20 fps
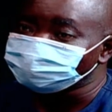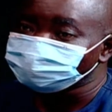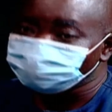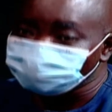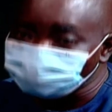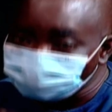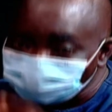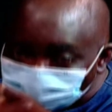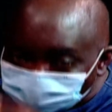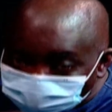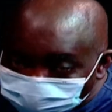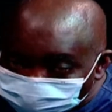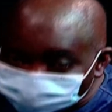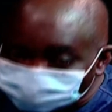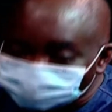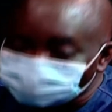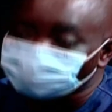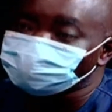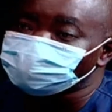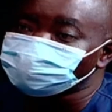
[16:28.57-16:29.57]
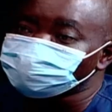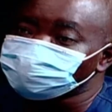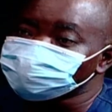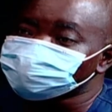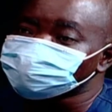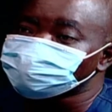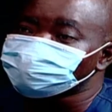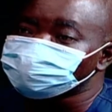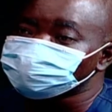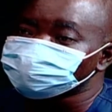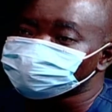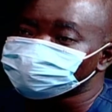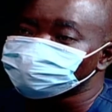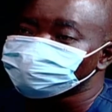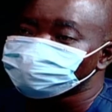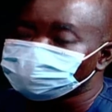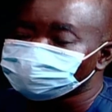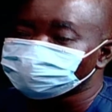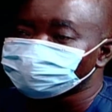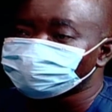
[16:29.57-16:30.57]
he is the one who is supposed to
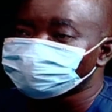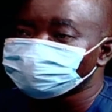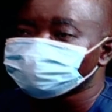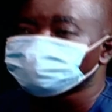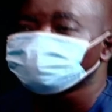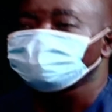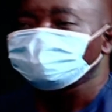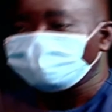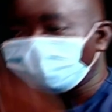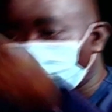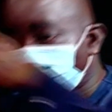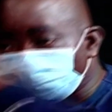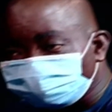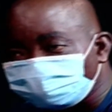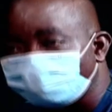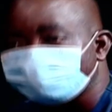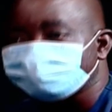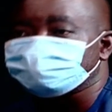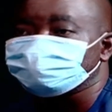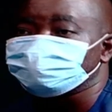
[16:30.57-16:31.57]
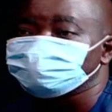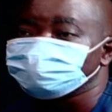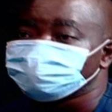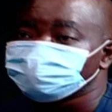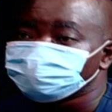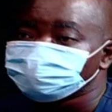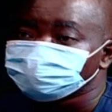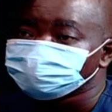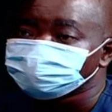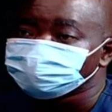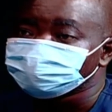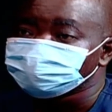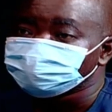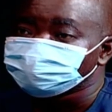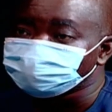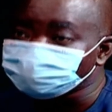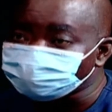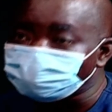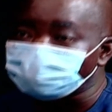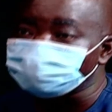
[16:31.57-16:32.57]
make the place habitable
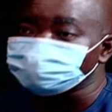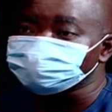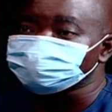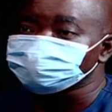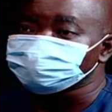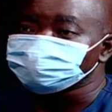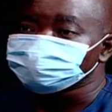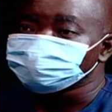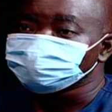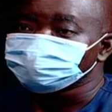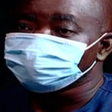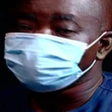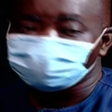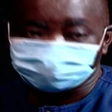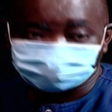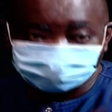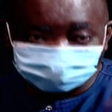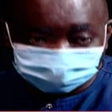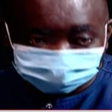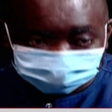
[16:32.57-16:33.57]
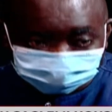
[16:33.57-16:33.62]
because he has to